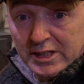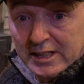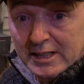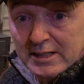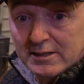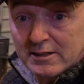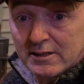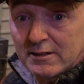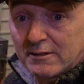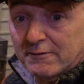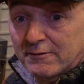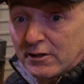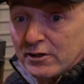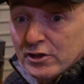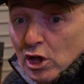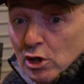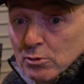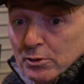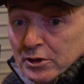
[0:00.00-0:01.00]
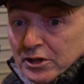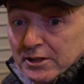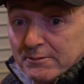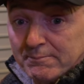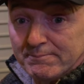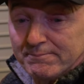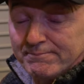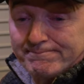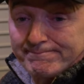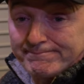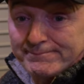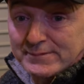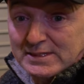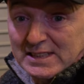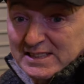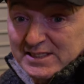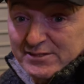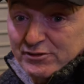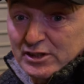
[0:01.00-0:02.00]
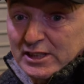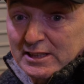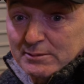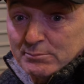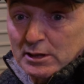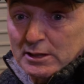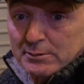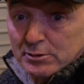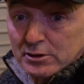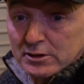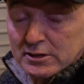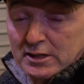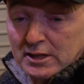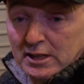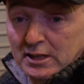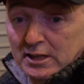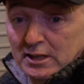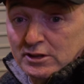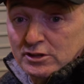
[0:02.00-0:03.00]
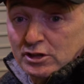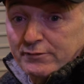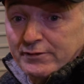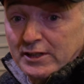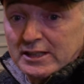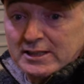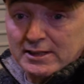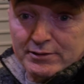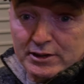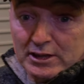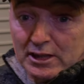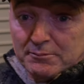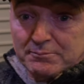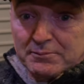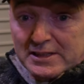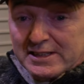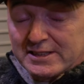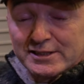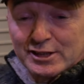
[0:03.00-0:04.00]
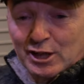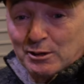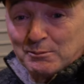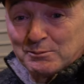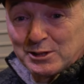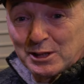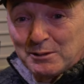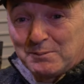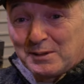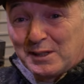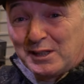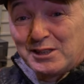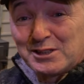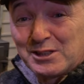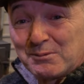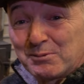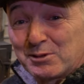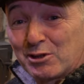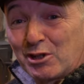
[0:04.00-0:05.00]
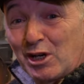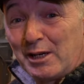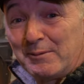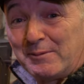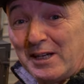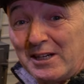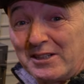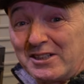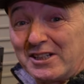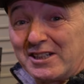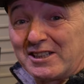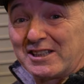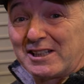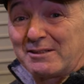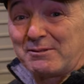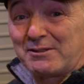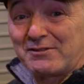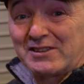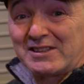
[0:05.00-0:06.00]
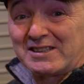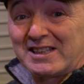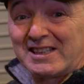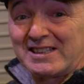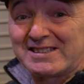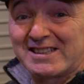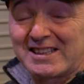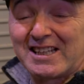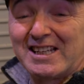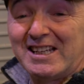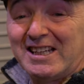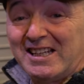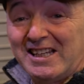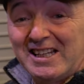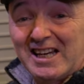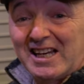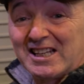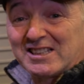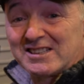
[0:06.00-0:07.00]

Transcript: of heat for no money. That's free in my book. So if you like the video, please thumbs up, subscribe down here. That'd be fantastic. And